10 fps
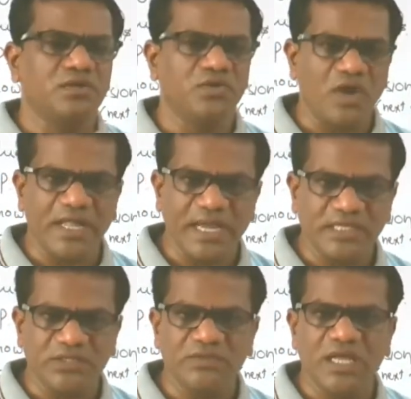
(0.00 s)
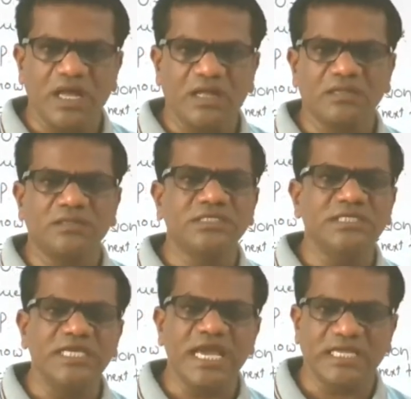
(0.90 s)
non-active, they are
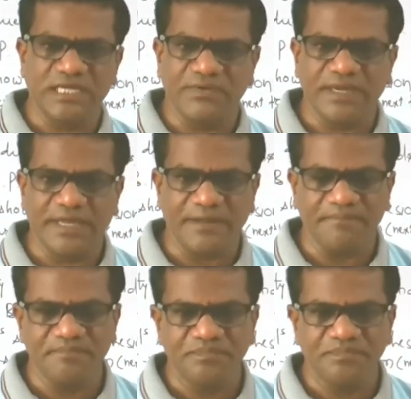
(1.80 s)
deactivated.